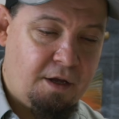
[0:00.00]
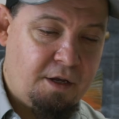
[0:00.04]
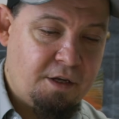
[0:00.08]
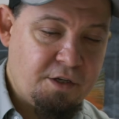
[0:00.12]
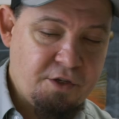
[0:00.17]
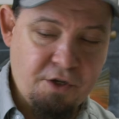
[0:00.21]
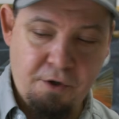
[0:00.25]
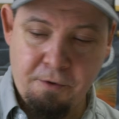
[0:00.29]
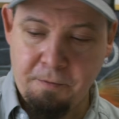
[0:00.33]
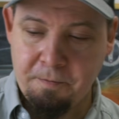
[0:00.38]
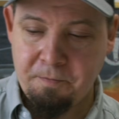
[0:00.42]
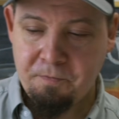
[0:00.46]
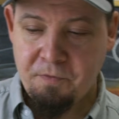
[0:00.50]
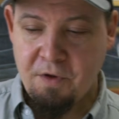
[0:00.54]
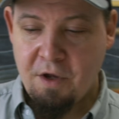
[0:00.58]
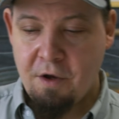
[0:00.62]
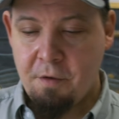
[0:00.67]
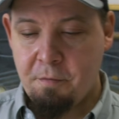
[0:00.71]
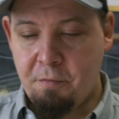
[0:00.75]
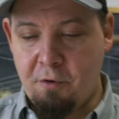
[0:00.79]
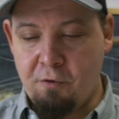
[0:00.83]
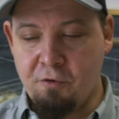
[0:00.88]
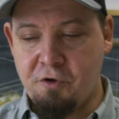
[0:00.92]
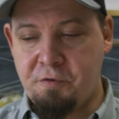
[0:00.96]
So
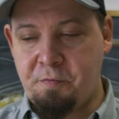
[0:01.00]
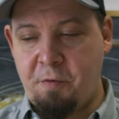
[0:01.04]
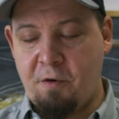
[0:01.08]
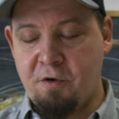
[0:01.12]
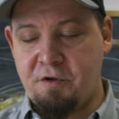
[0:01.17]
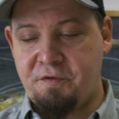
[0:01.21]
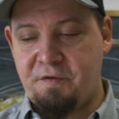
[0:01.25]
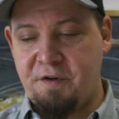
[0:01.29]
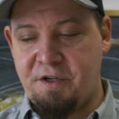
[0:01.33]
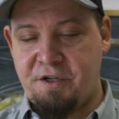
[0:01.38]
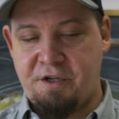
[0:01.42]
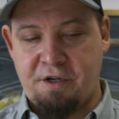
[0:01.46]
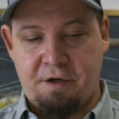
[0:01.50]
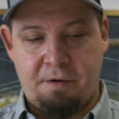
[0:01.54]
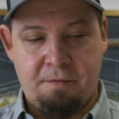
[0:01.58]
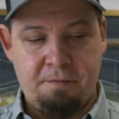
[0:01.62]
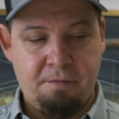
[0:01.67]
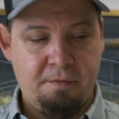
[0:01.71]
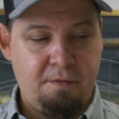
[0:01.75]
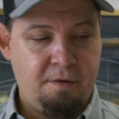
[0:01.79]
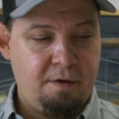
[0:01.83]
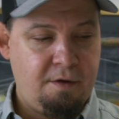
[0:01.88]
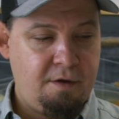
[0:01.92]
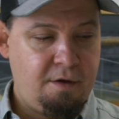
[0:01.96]
Pro Sportfischer,
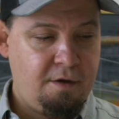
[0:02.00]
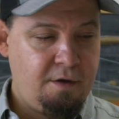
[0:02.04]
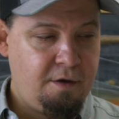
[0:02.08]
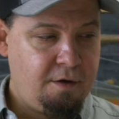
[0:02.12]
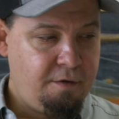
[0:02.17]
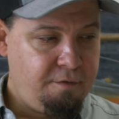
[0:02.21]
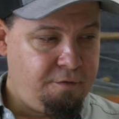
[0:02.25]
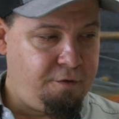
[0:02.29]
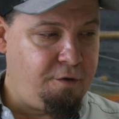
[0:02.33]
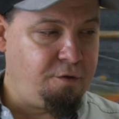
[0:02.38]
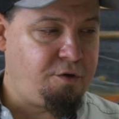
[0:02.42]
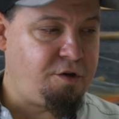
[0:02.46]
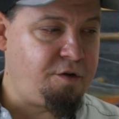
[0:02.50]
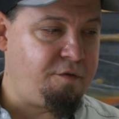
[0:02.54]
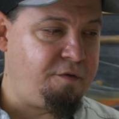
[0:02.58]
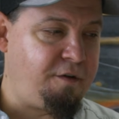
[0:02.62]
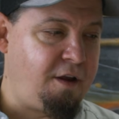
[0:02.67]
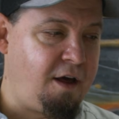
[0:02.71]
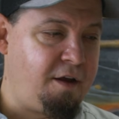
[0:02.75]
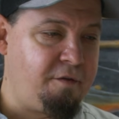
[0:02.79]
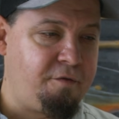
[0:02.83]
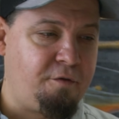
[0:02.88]
Futurefly